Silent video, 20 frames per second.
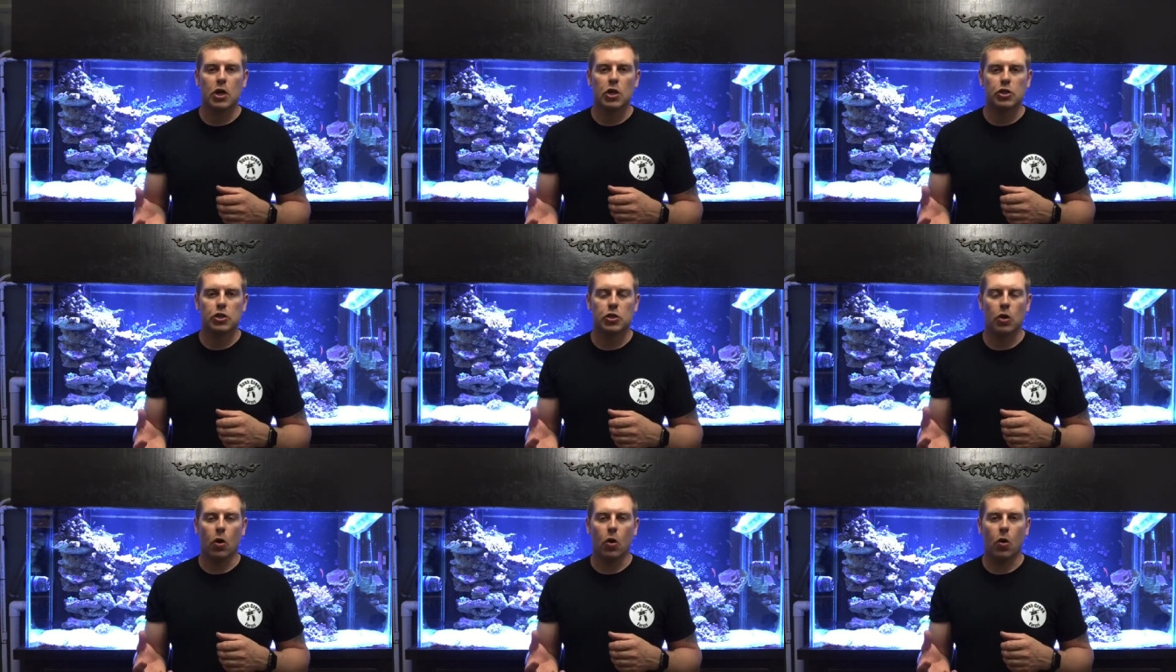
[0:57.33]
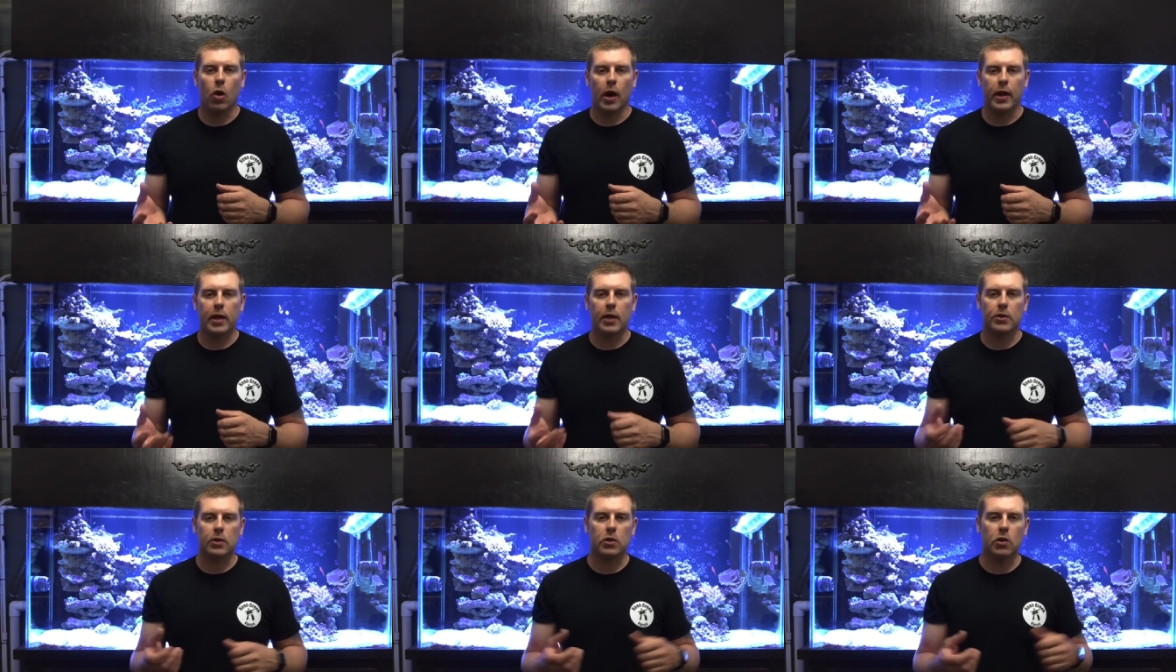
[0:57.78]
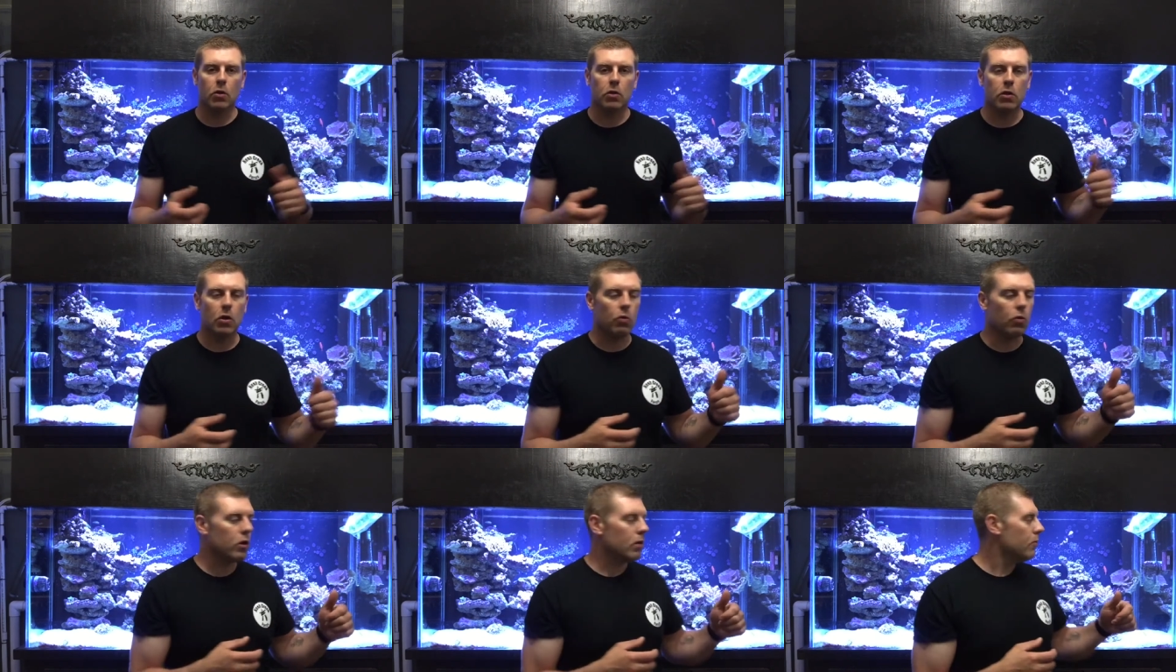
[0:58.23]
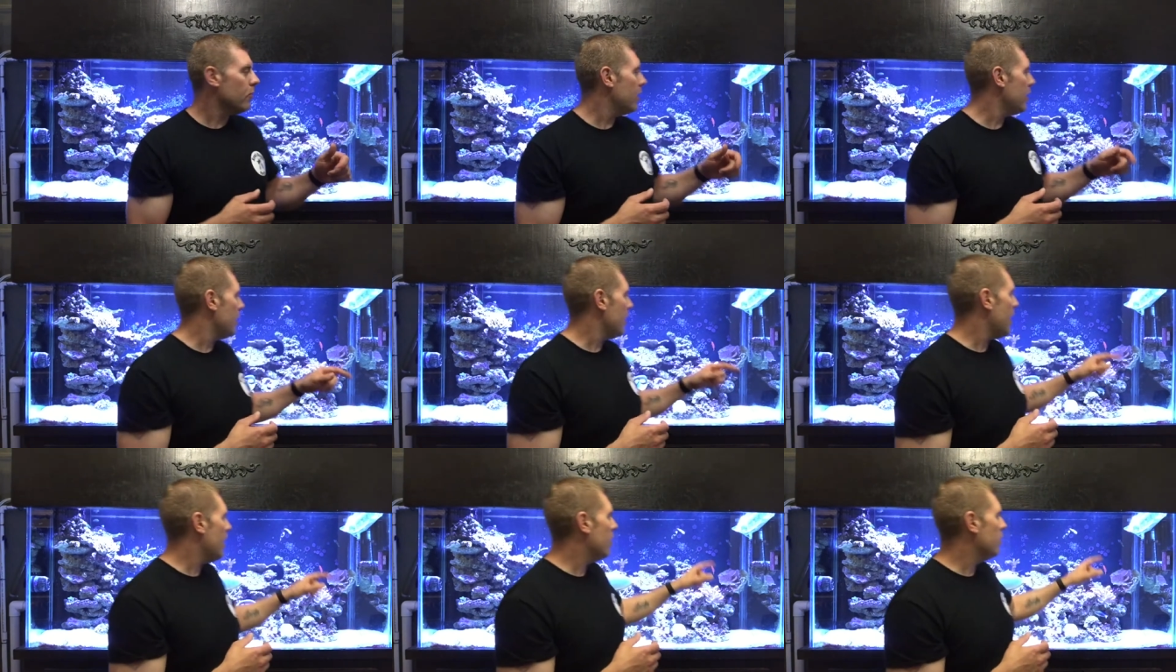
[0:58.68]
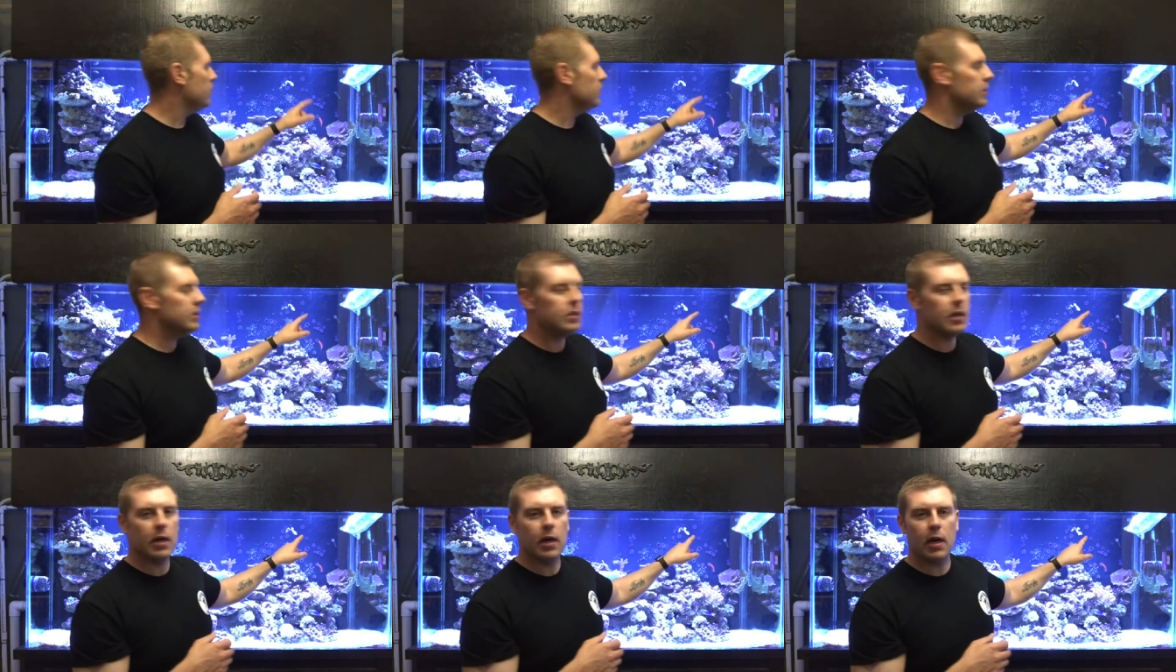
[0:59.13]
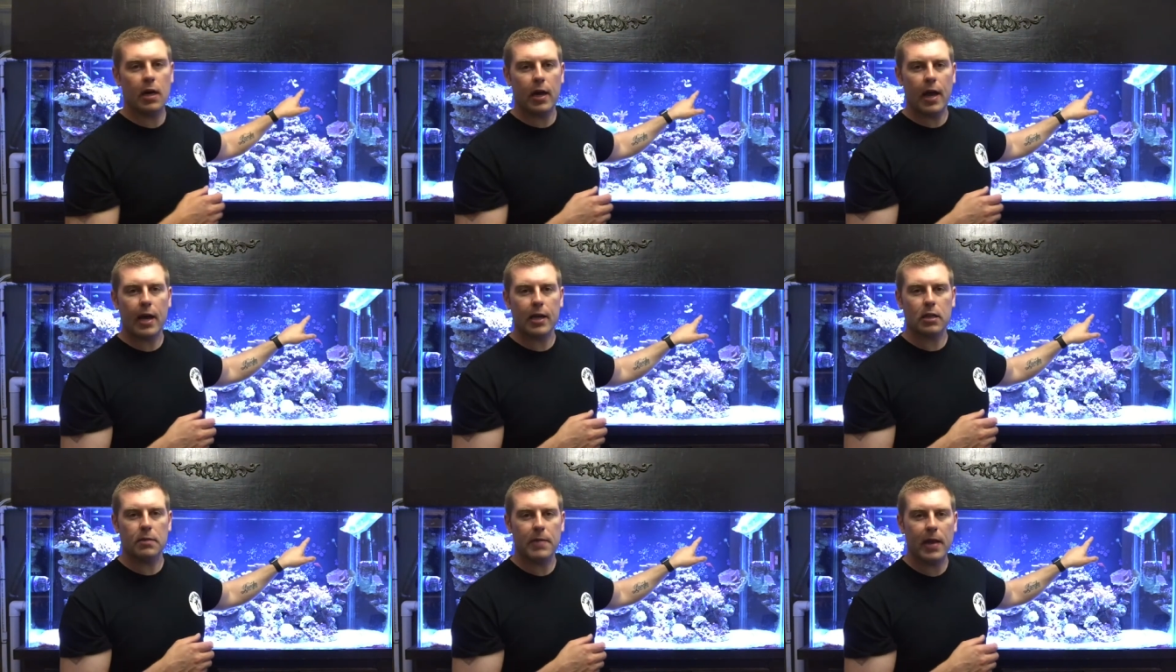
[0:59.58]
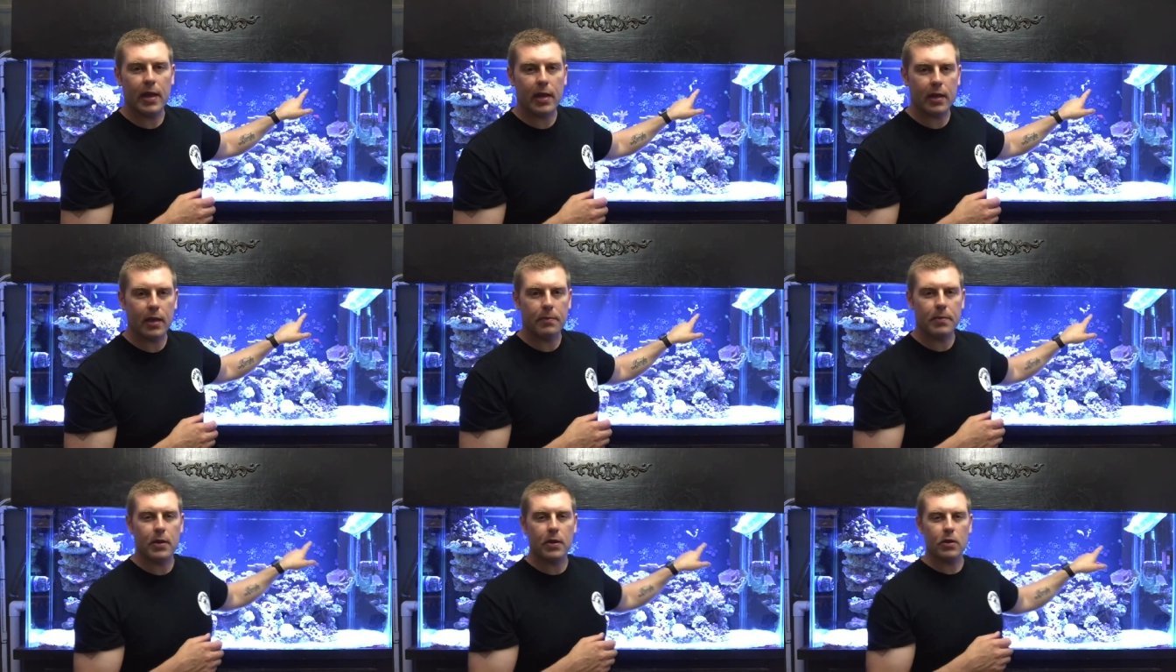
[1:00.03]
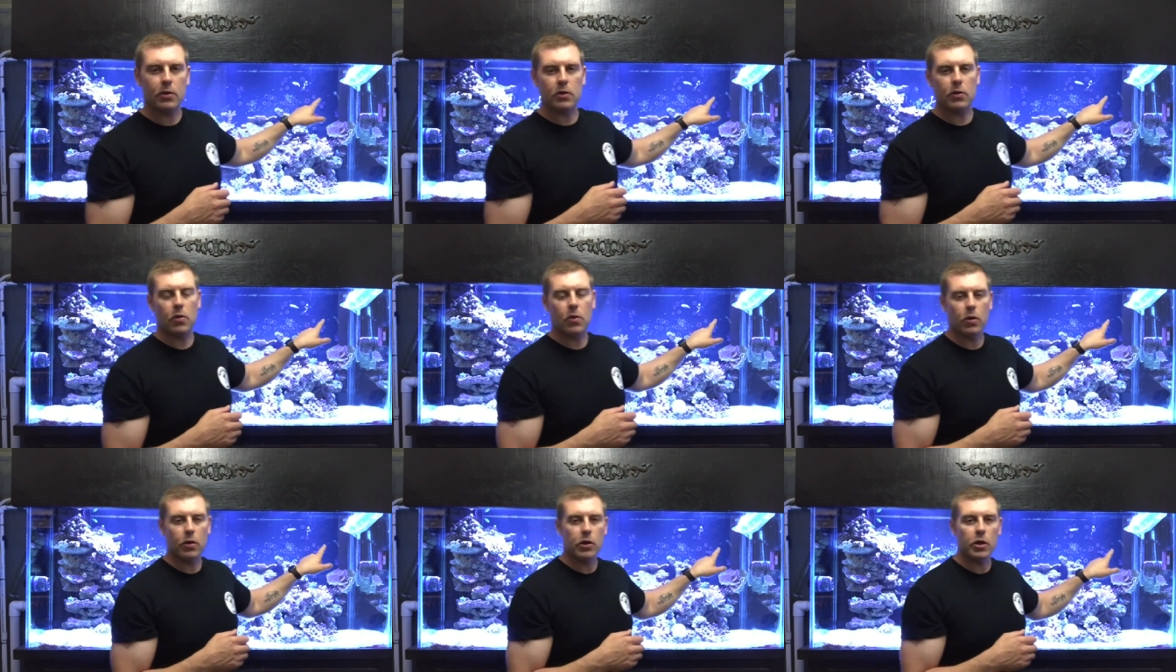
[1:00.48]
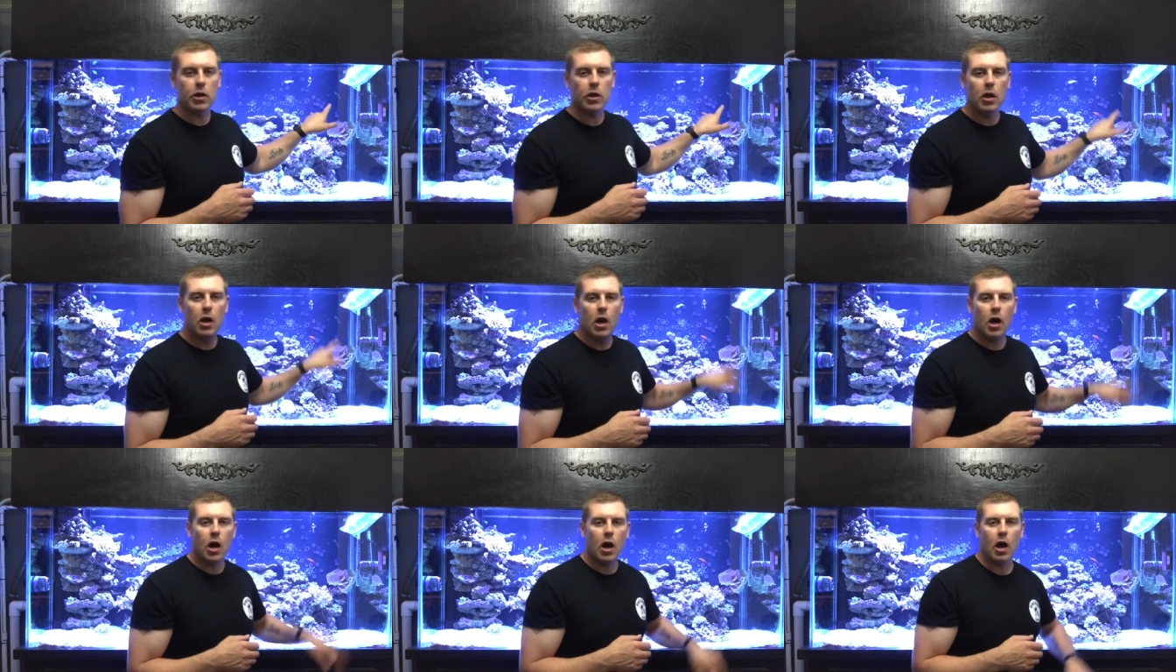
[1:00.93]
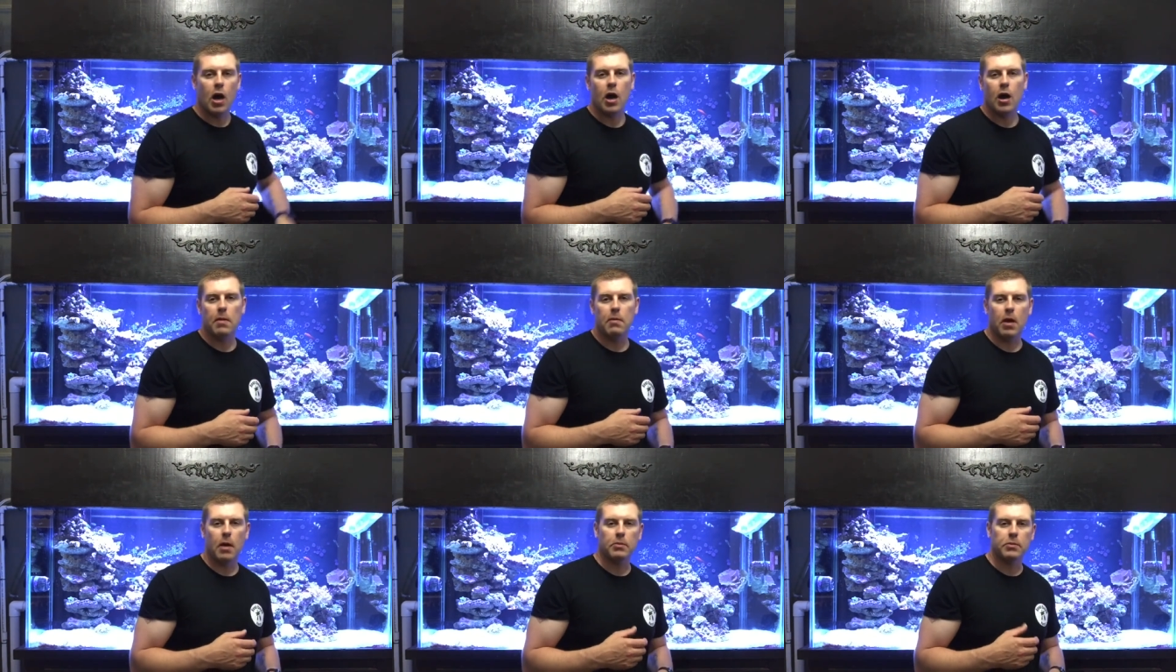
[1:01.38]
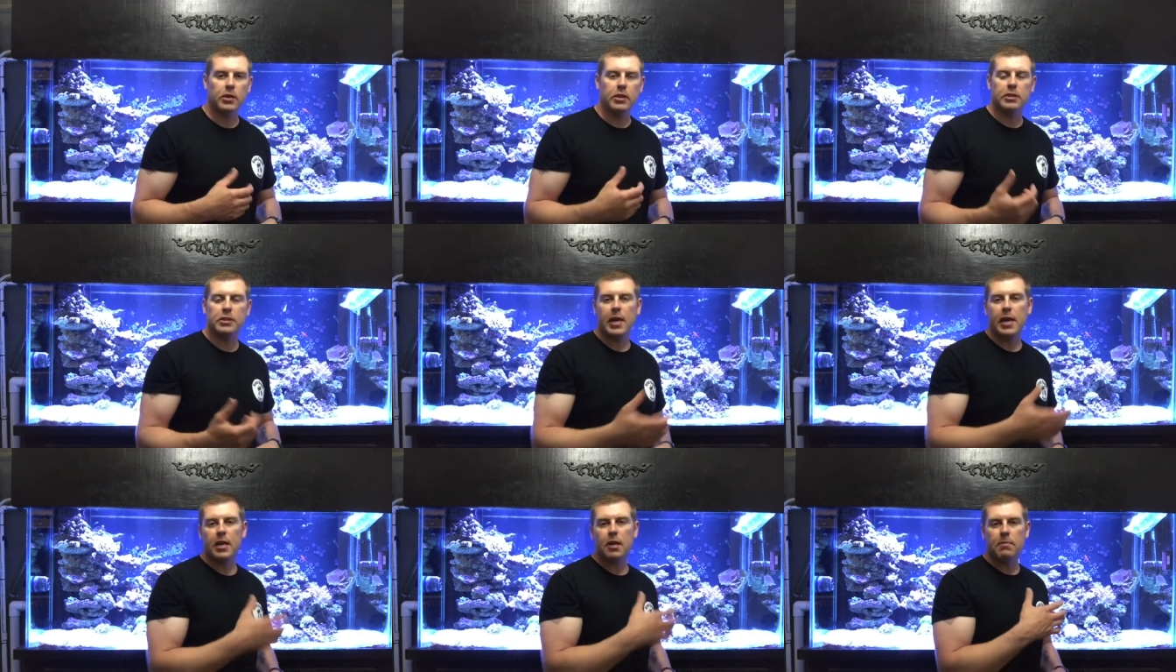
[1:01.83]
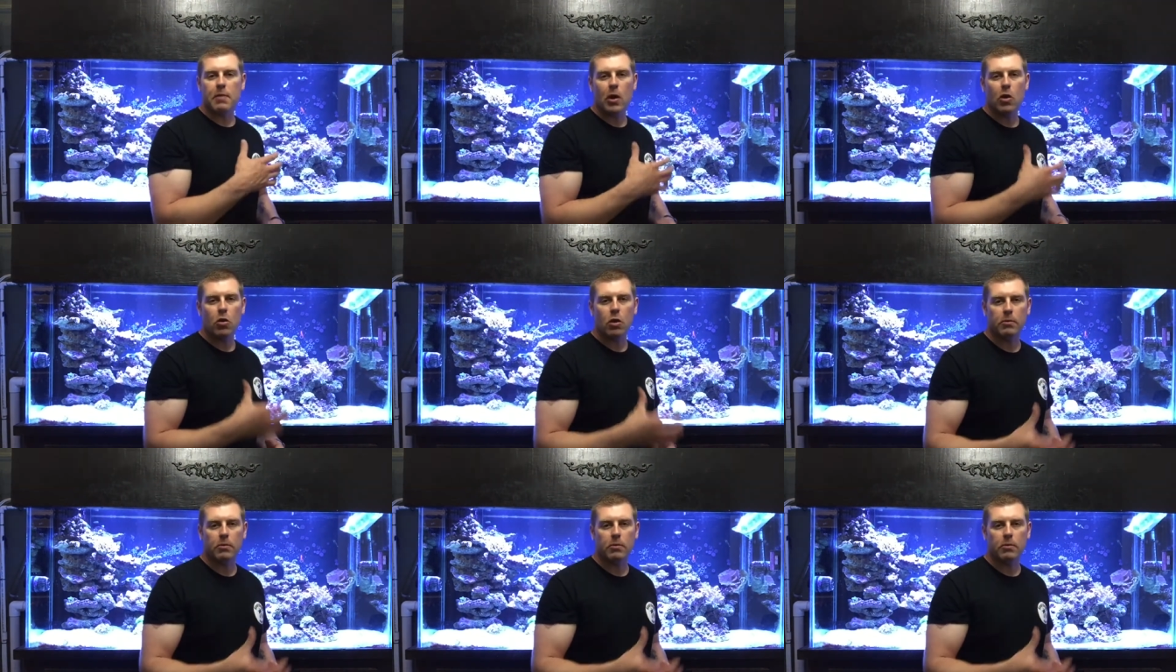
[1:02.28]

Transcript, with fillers: So I got the coco worm right now. It's uh, acclimating up here in the corner. Um, I'm going to take him out.